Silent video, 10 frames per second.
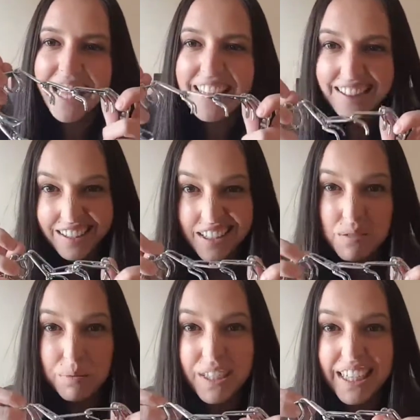it
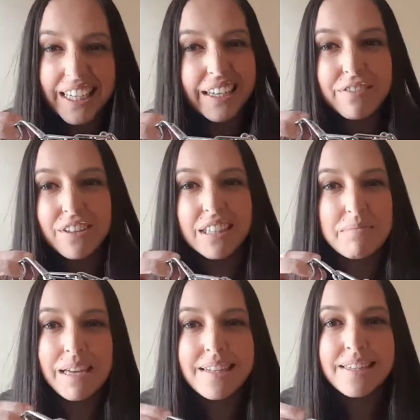looks pretty evil
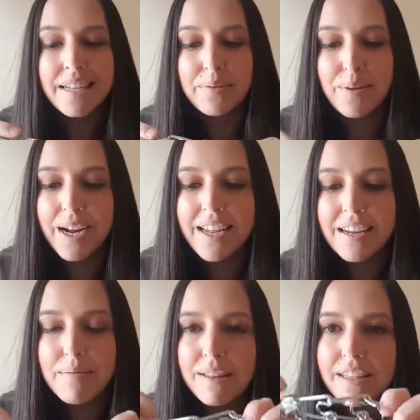and menacing,
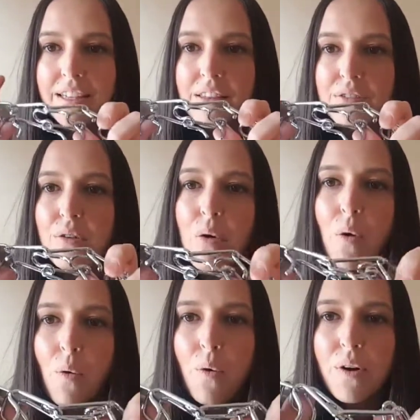right? I mean, look at those
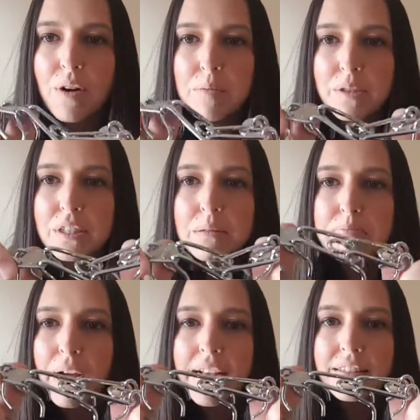horrible
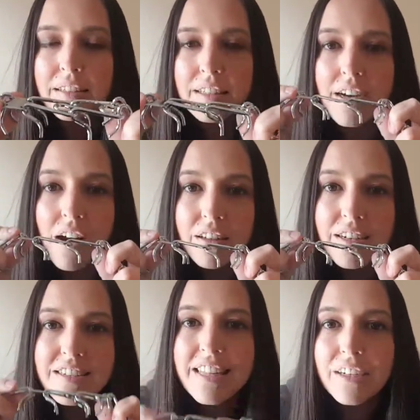spikes on the
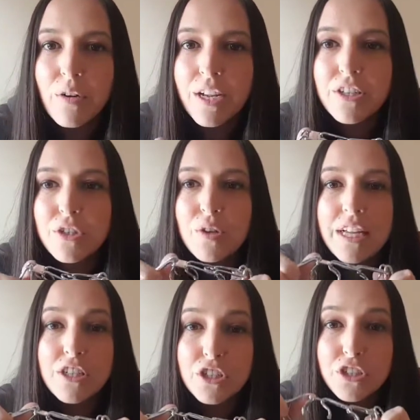collar. Isn't that going
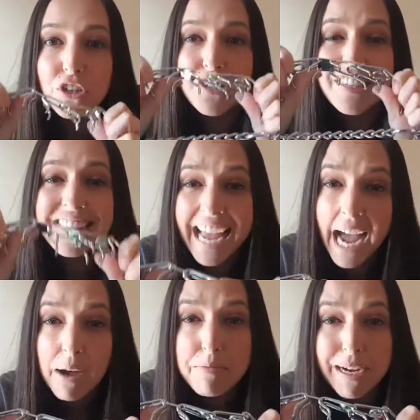to injure or
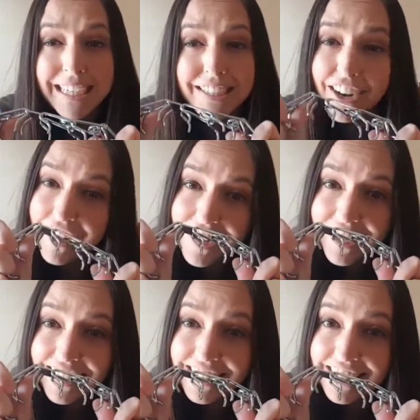stab my
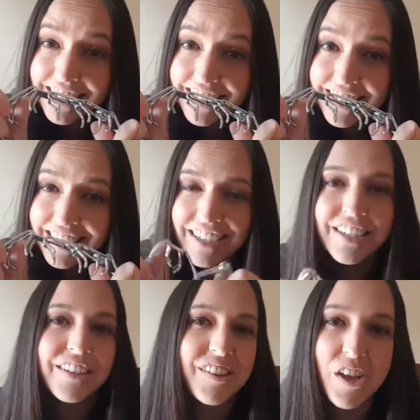dog?
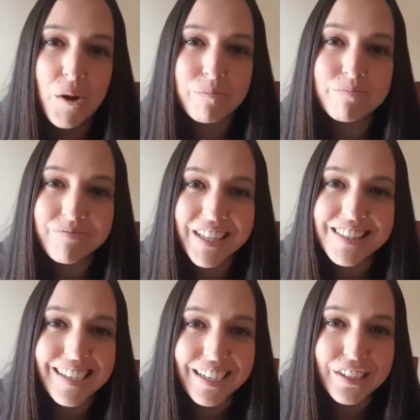No,
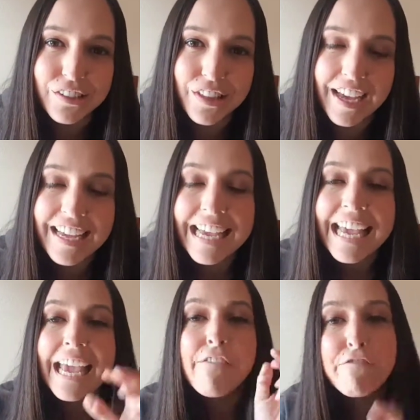it's not going to do that.
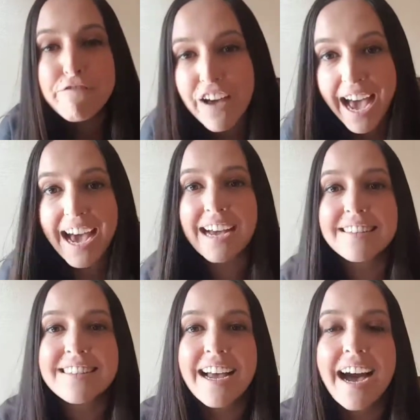In
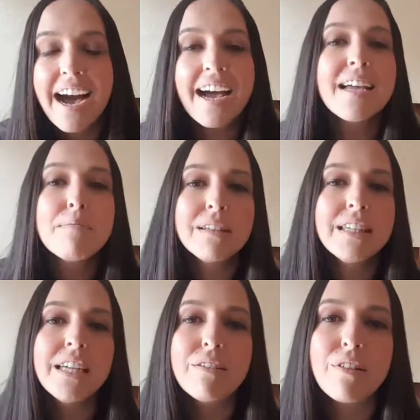fact, I
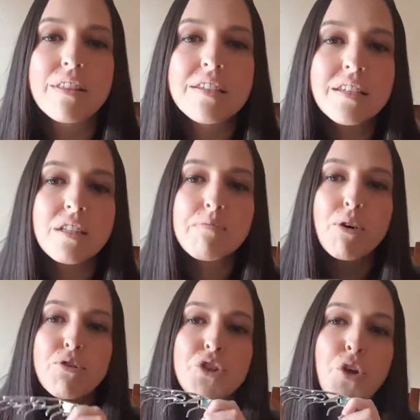believe that this is the
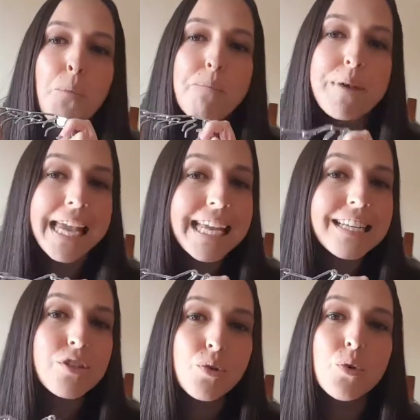most
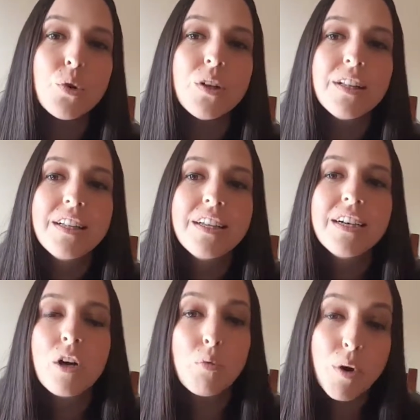humane tool,
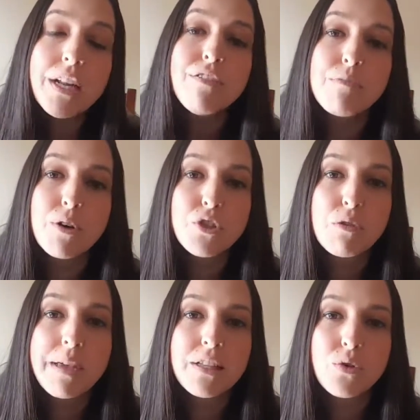or one of the most
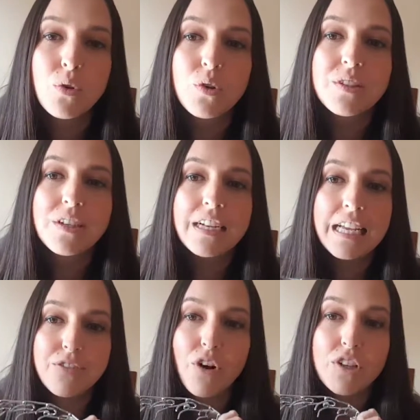humane tools
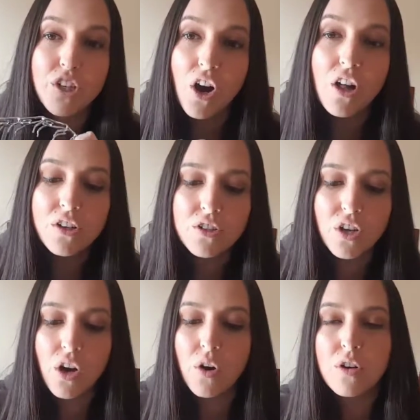as far as collars
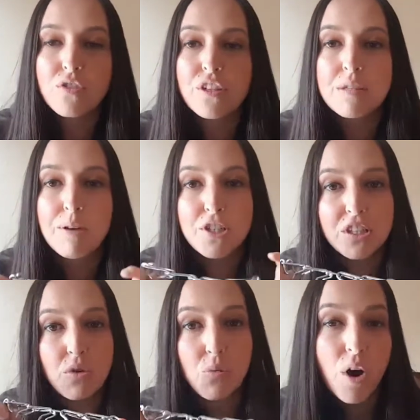go,
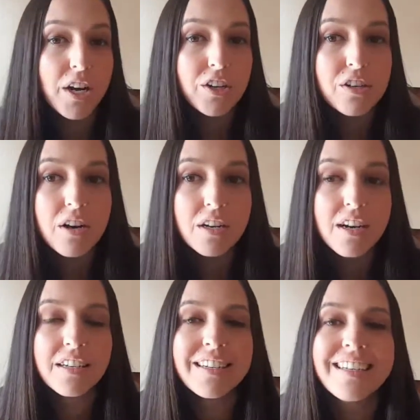especially to walk your dog
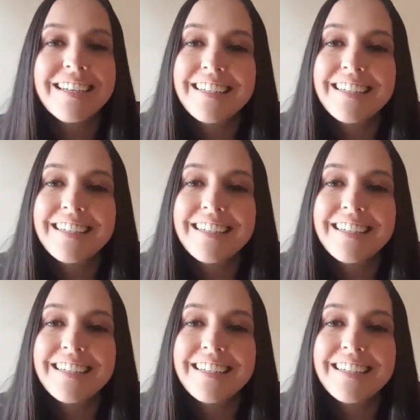on,